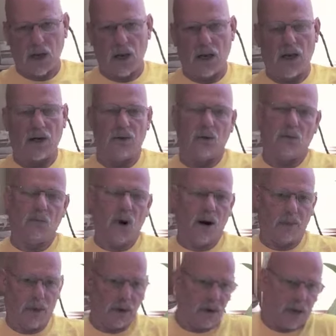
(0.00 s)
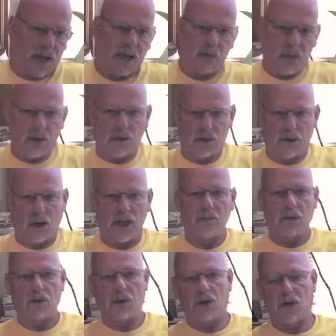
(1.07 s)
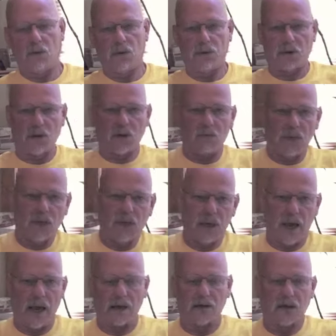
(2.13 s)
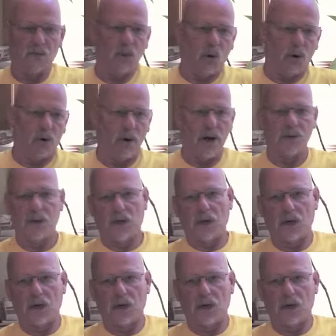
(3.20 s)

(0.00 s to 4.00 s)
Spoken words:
And Obama came in claiming that he was going to be anti-polarizing,